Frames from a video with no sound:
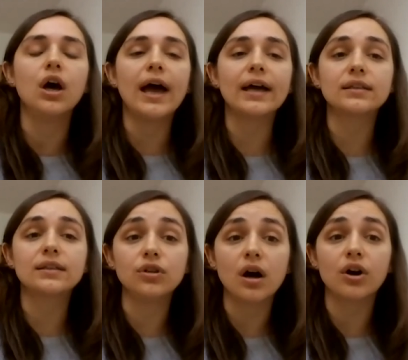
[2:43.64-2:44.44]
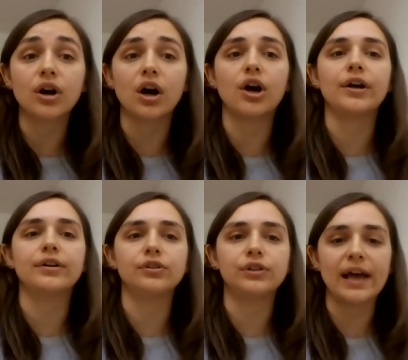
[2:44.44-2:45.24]
and nor
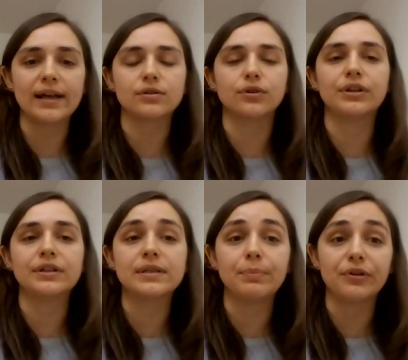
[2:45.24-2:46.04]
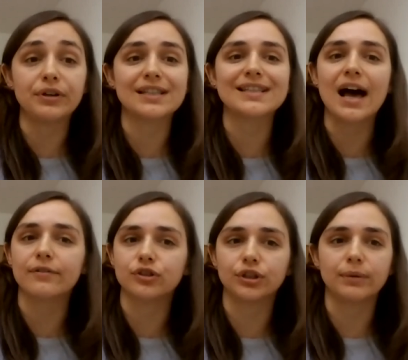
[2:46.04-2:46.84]
are deaths or disappearances
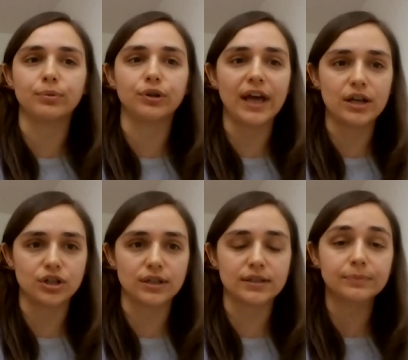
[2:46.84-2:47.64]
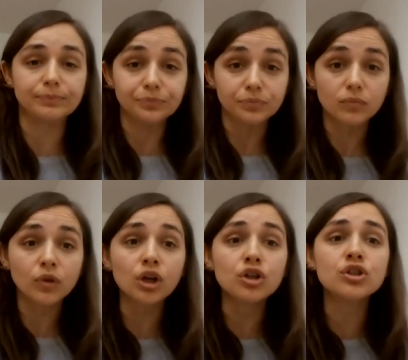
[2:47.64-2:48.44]
after deportations.
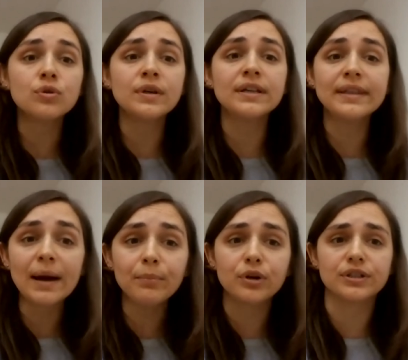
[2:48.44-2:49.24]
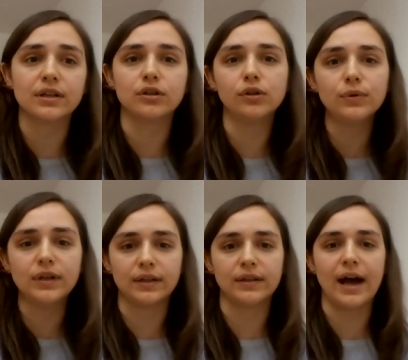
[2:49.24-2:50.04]
And so the numbers
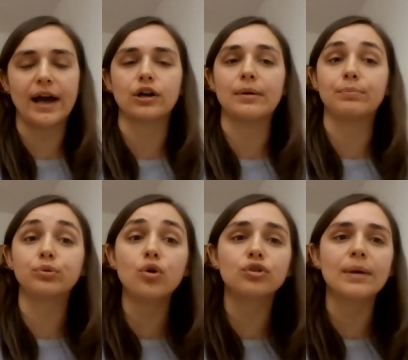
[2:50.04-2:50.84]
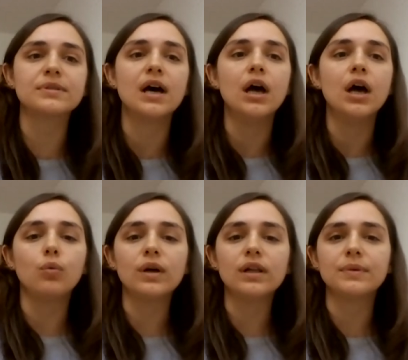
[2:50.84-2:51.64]
included in the IOM programs
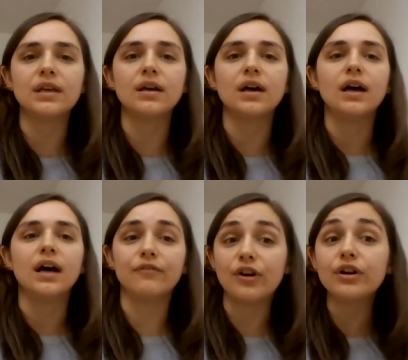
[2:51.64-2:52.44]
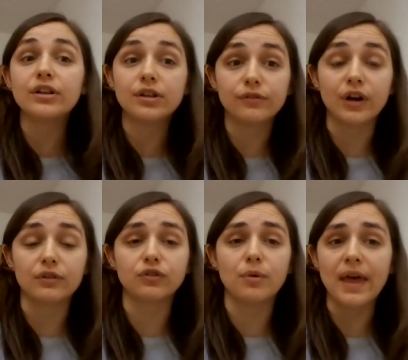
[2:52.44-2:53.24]
will be uh, very
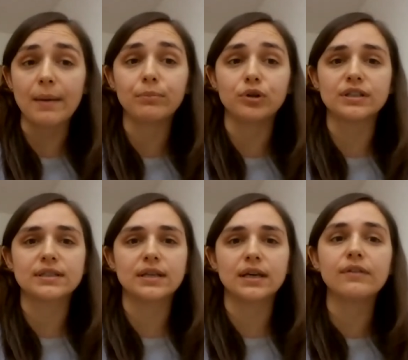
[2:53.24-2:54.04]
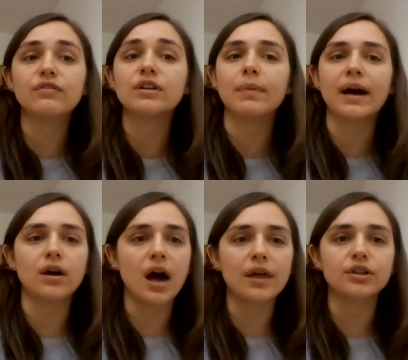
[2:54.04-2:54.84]
different from numbers uh, given by
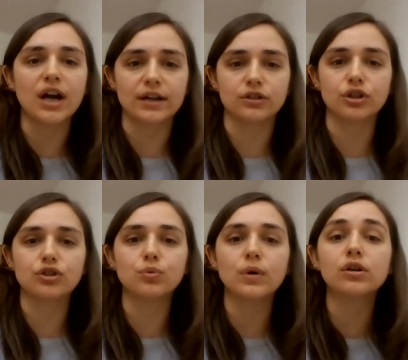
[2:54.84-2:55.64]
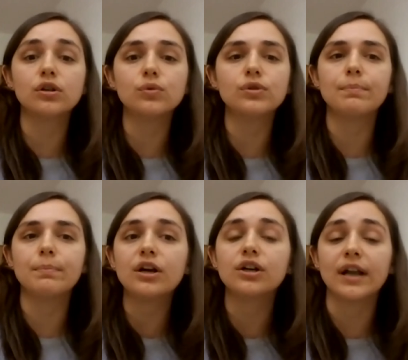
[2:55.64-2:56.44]
other actors who include a
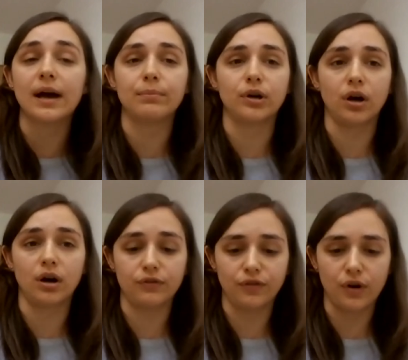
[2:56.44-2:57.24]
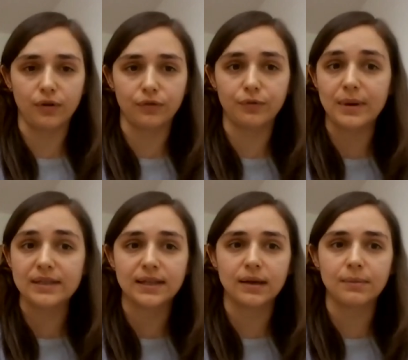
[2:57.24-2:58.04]
bigger number of, of
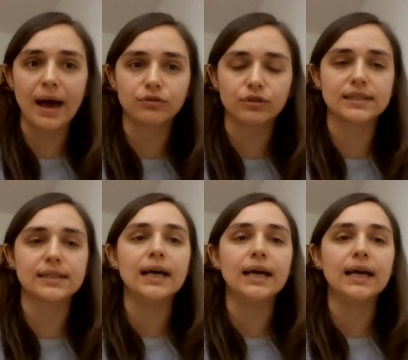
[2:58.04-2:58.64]
missing migrants.